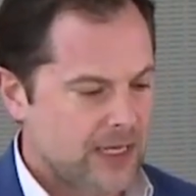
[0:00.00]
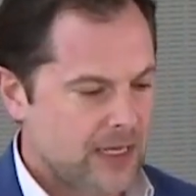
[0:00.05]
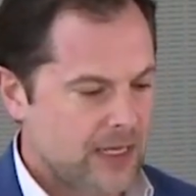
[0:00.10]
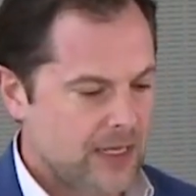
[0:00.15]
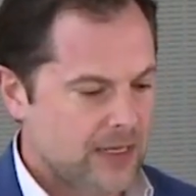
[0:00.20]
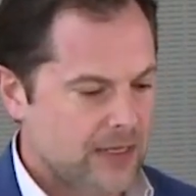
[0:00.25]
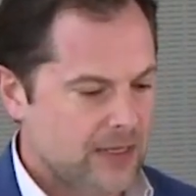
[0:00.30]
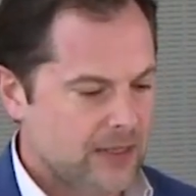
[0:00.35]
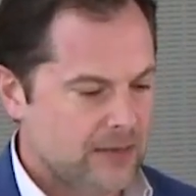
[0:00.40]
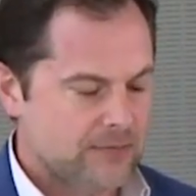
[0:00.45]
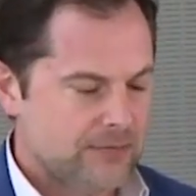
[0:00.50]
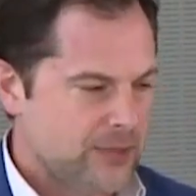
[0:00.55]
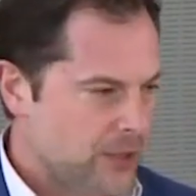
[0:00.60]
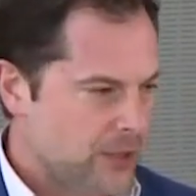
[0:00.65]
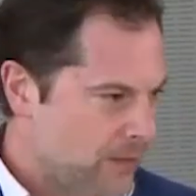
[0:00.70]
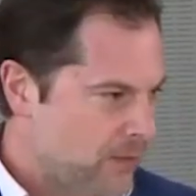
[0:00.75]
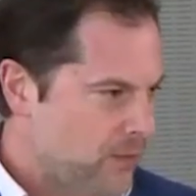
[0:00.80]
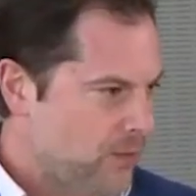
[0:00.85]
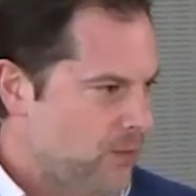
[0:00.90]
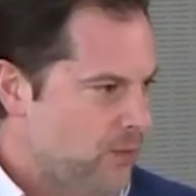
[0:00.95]

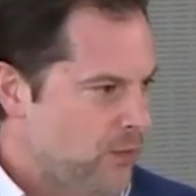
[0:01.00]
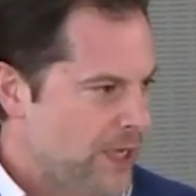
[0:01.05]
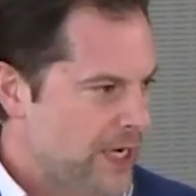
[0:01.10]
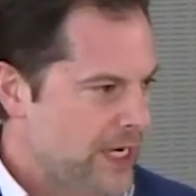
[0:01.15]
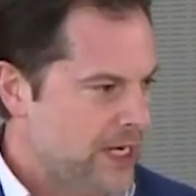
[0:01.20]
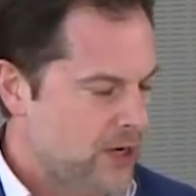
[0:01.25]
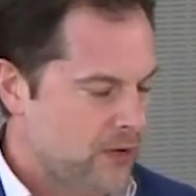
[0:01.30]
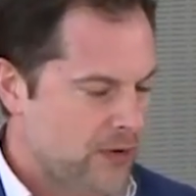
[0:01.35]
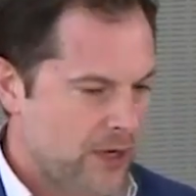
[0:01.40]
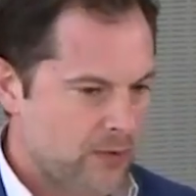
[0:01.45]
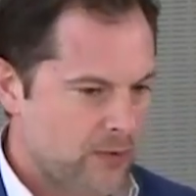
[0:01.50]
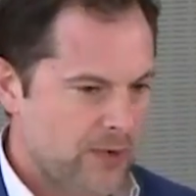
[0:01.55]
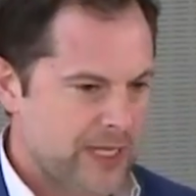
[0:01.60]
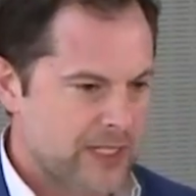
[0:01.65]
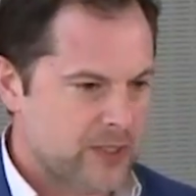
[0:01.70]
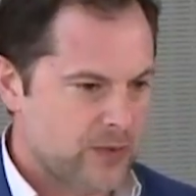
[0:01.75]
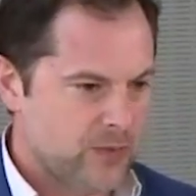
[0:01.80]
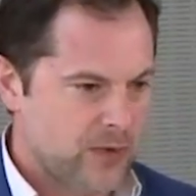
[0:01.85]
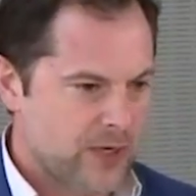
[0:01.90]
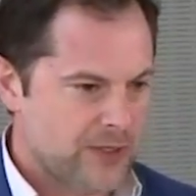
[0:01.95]
win here on
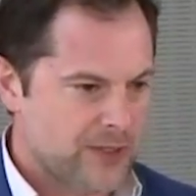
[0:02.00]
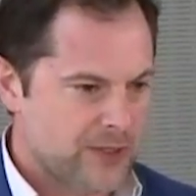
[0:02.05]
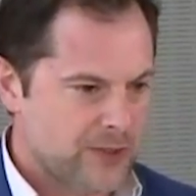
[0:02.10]
ransomware.